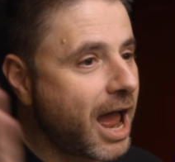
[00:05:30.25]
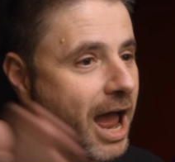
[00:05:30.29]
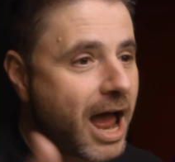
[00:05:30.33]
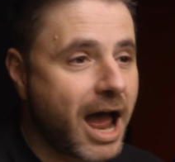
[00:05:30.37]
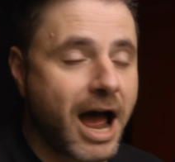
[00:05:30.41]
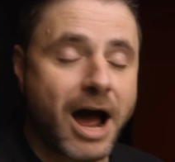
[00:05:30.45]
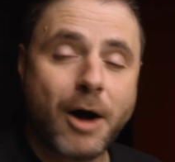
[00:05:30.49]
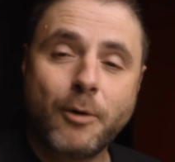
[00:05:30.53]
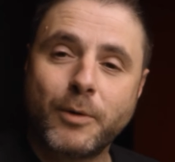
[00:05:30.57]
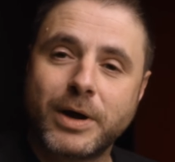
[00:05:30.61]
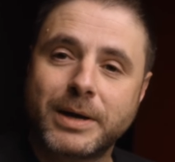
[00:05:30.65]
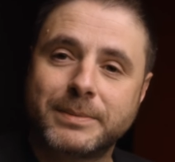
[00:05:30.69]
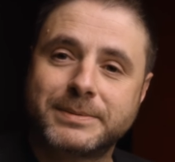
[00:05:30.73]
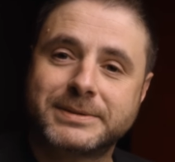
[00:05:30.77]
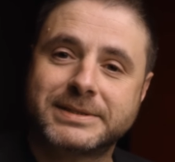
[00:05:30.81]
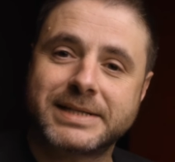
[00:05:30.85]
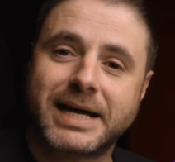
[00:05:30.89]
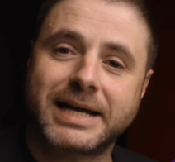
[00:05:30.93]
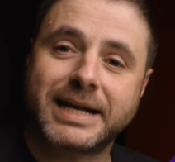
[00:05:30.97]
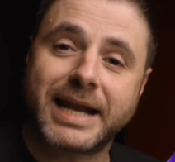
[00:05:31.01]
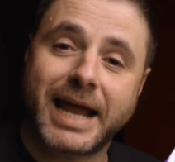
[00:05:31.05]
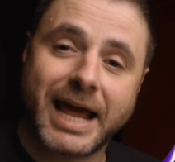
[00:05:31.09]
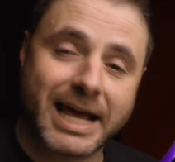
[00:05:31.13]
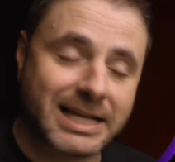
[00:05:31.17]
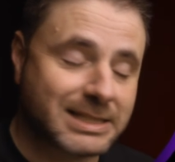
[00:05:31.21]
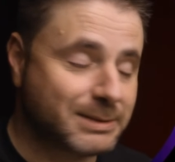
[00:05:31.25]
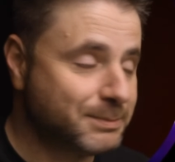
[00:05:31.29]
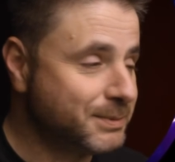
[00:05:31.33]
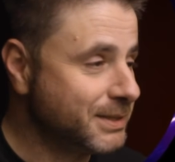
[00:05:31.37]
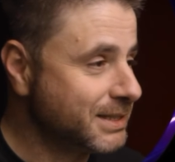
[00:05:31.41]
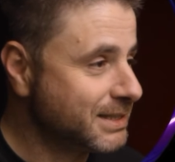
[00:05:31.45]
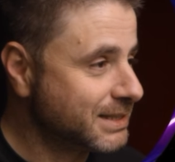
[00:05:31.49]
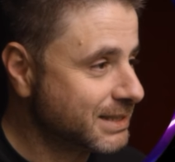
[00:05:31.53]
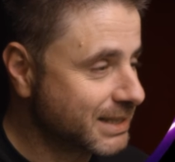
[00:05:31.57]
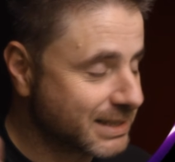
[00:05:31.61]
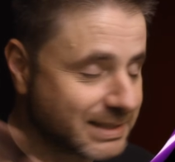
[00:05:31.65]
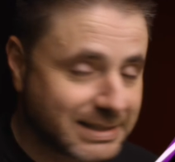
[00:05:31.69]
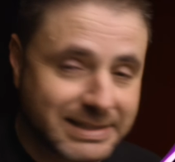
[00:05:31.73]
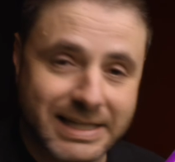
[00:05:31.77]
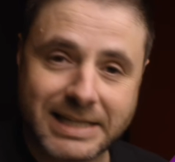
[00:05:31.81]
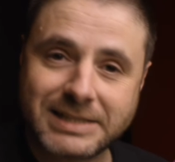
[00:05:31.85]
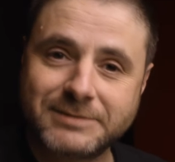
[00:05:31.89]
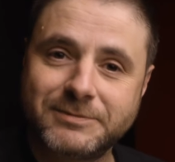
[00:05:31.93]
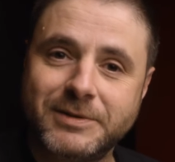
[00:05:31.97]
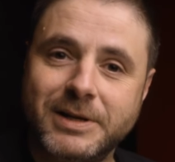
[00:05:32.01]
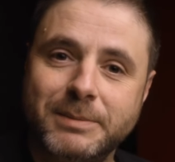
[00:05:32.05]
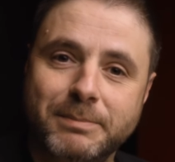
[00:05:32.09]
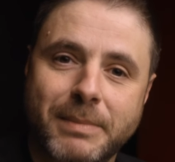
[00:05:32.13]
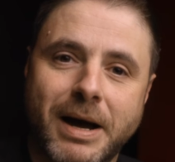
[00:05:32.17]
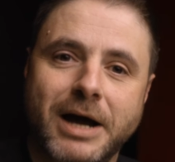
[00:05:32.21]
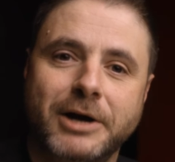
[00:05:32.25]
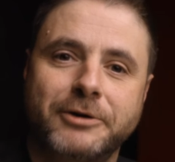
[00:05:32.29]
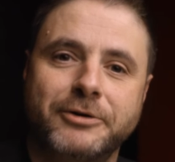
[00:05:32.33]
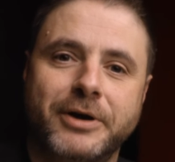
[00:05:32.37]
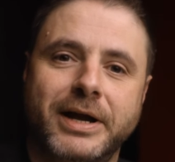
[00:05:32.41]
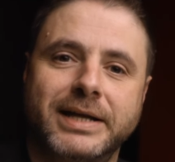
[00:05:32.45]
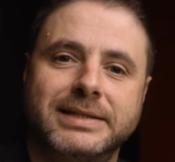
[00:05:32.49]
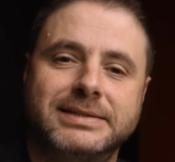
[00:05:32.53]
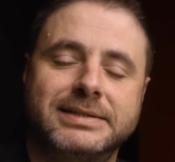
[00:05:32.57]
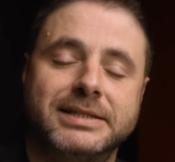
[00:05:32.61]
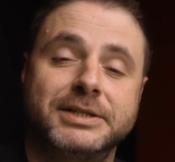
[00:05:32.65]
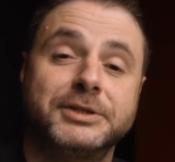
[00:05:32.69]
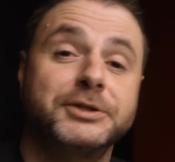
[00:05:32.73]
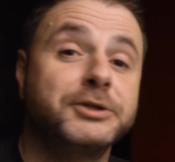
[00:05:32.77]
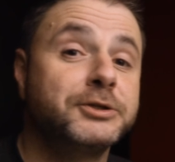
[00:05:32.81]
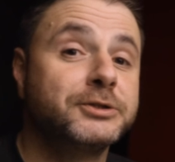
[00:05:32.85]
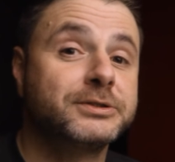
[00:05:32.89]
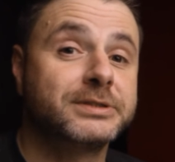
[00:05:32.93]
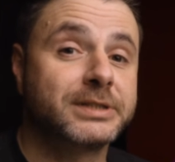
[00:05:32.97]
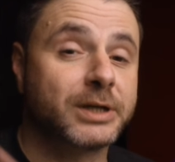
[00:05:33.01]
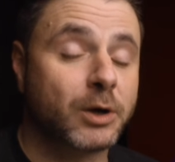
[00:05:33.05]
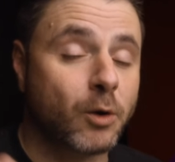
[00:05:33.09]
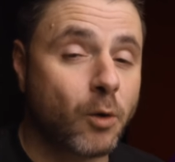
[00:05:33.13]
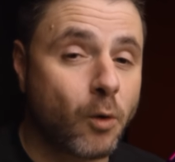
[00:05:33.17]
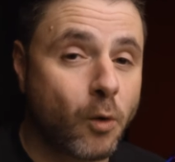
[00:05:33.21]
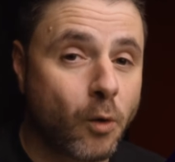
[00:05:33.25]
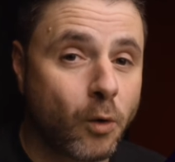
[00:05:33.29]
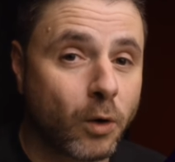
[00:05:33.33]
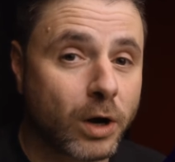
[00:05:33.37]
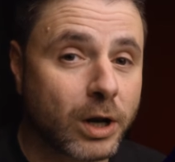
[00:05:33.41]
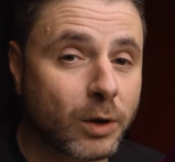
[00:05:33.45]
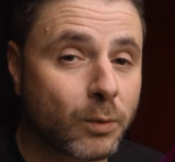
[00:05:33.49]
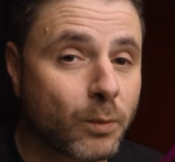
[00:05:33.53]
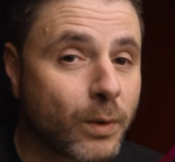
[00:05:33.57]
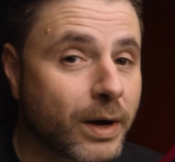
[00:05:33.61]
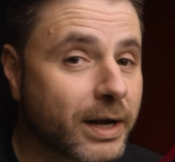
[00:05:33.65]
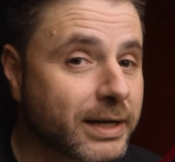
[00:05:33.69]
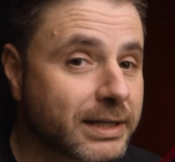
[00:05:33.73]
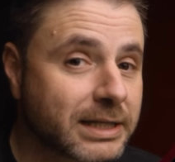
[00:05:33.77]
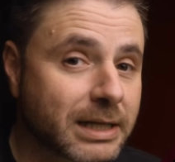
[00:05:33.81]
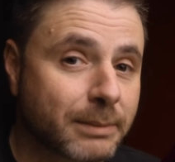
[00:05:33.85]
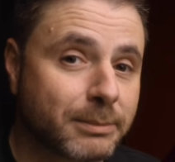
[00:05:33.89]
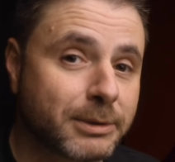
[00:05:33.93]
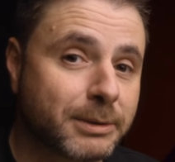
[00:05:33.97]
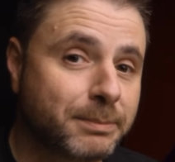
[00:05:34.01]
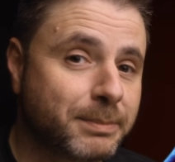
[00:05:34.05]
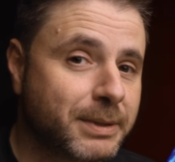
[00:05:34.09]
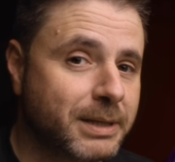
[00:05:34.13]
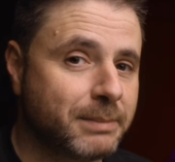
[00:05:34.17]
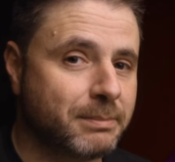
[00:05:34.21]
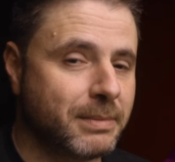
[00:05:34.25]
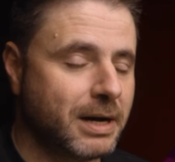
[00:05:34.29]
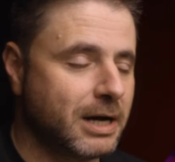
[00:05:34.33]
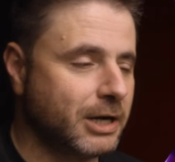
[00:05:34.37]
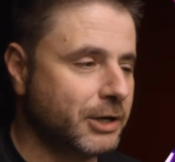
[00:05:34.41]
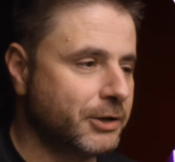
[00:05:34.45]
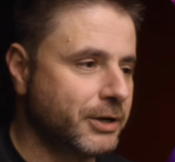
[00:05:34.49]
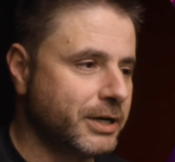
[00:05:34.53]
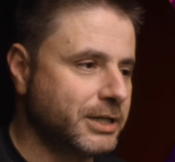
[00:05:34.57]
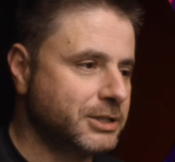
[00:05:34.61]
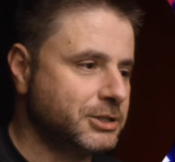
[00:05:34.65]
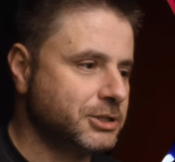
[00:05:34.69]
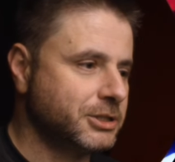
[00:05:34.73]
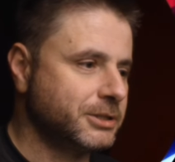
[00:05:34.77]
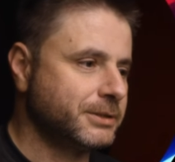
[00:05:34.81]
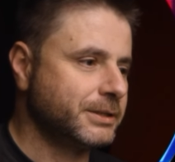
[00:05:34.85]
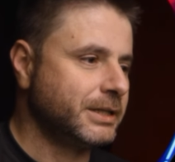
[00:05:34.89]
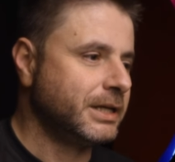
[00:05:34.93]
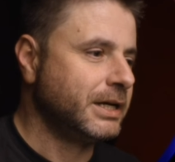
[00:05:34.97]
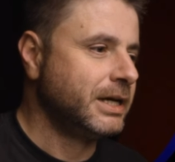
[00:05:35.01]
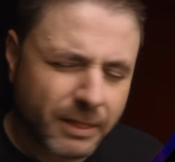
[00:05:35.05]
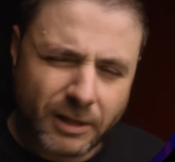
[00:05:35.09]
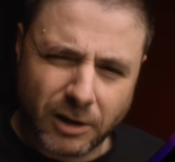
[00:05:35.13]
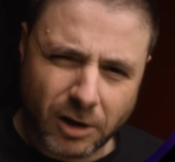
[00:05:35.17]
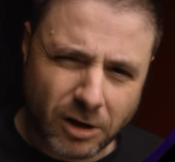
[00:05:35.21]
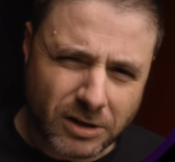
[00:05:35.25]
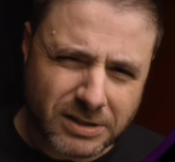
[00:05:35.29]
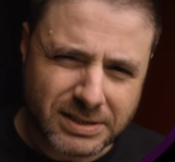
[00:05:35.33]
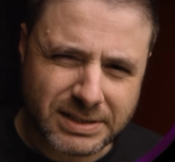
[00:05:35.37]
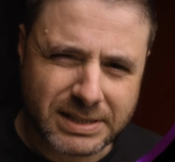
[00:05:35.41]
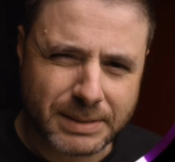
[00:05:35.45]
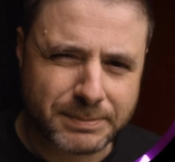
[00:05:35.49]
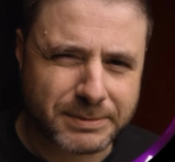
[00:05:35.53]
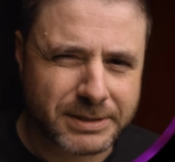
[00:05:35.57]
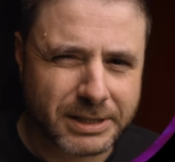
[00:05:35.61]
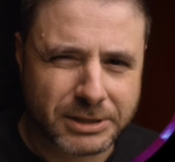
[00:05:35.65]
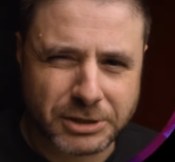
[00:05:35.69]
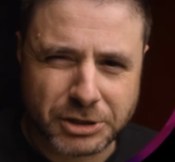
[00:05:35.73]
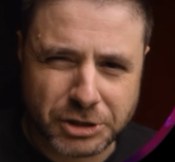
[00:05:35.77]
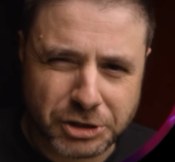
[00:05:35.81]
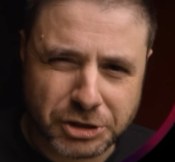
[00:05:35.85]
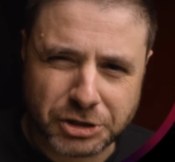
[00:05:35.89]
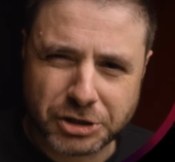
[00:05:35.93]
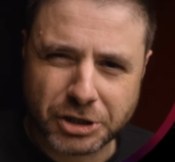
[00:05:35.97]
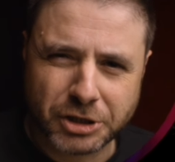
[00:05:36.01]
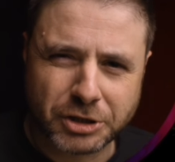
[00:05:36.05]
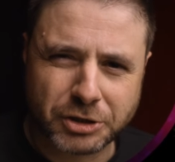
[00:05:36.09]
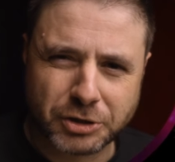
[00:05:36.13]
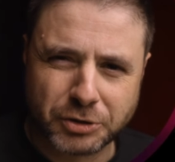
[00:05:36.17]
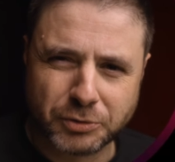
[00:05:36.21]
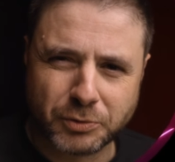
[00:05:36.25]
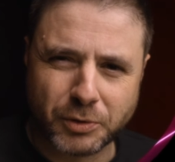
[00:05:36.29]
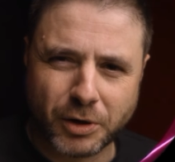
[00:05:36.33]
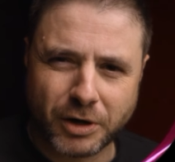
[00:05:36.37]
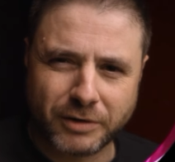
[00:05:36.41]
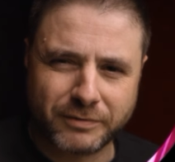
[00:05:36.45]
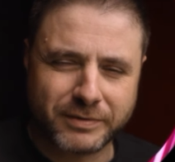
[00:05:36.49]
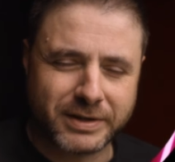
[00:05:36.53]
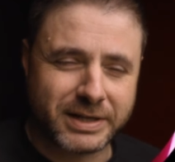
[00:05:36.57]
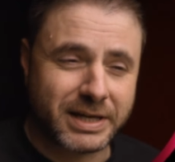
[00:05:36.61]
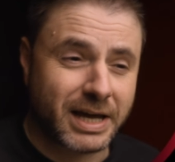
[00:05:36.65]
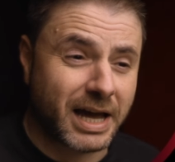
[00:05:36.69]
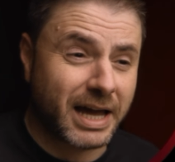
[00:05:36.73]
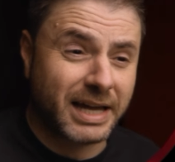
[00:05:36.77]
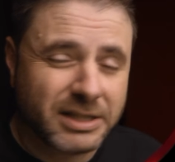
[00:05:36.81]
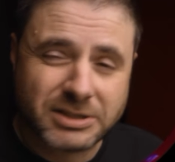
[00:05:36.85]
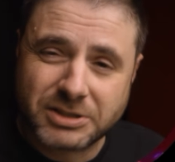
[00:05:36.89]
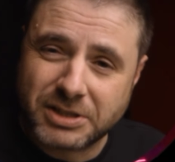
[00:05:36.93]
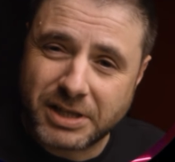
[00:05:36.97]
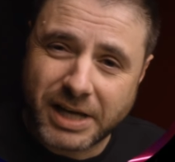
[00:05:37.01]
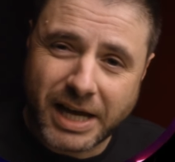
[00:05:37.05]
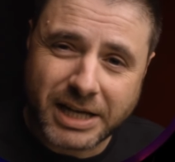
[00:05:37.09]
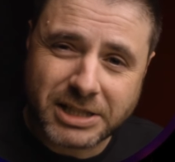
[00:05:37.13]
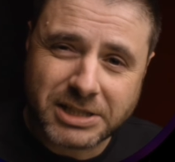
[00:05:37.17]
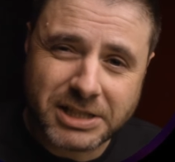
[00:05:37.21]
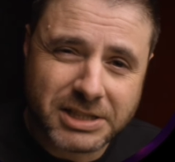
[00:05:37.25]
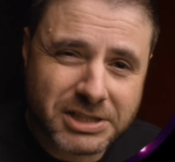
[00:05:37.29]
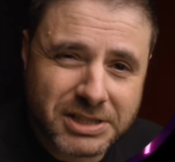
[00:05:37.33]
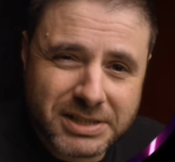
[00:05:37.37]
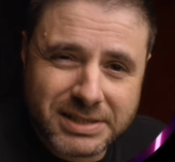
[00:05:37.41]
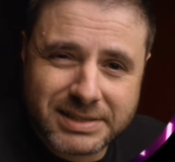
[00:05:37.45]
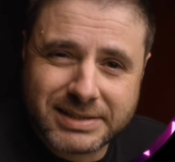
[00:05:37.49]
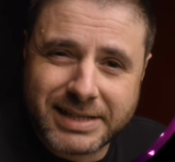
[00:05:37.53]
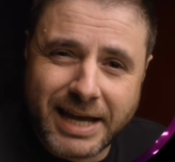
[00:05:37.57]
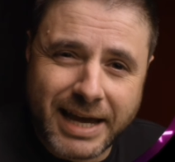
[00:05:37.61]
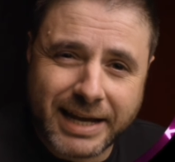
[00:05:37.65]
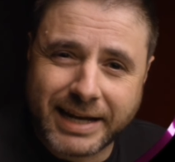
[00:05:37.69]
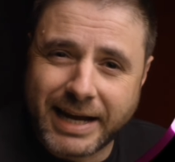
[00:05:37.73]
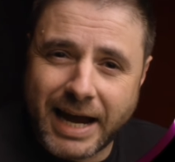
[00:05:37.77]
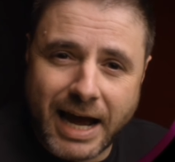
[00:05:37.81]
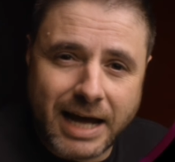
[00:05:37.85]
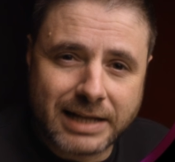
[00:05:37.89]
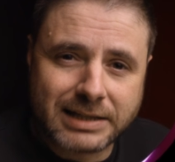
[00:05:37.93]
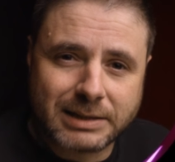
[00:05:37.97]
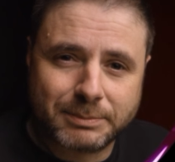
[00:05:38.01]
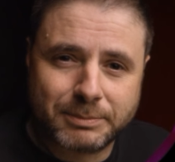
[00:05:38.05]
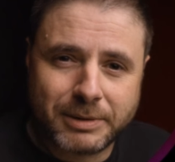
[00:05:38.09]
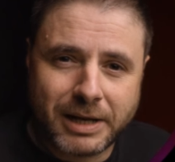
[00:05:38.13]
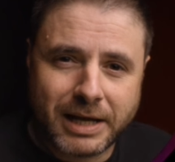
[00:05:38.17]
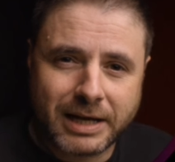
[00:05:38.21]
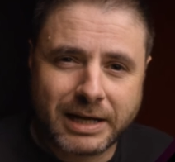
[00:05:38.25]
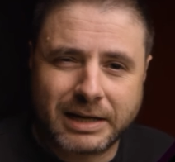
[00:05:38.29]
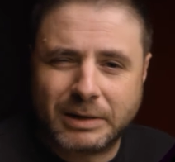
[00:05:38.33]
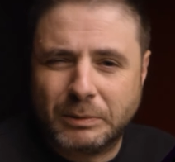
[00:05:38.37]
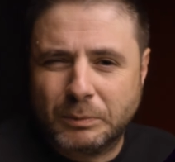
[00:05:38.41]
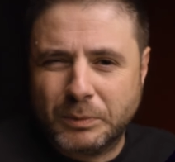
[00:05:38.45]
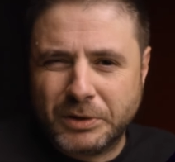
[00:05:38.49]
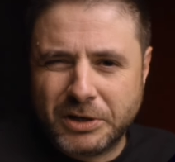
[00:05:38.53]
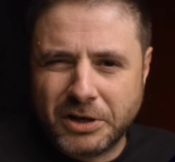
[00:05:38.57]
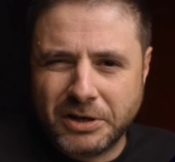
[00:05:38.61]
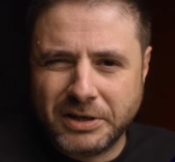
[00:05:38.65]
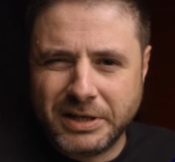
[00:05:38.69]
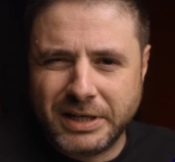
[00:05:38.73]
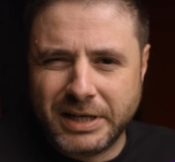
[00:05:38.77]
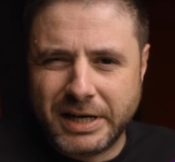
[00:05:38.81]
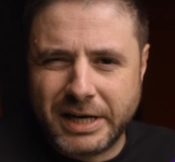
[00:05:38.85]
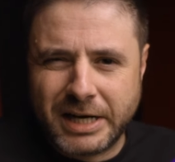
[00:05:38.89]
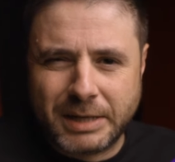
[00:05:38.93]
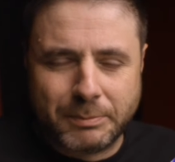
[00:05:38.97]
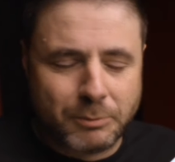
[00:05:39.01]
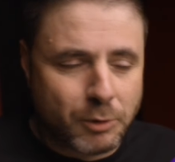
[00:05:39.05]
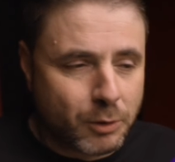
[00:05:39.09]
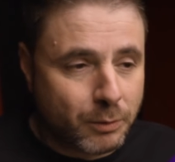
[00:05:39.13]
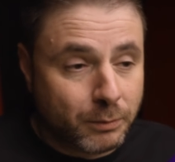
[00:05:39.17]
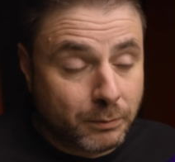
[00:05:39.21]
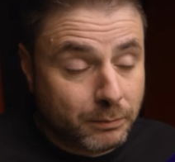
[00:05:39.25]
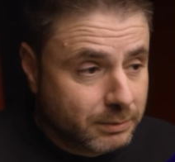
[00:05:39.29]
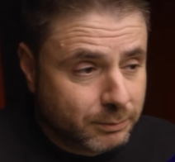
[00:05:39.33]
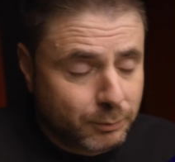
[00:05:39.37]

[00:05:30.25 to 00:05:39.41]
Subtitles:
Our website has been successfully migrated using all-in-one WP migration. The last steps that you should do over here is to actually just take out the plugin. We don't need it anymore.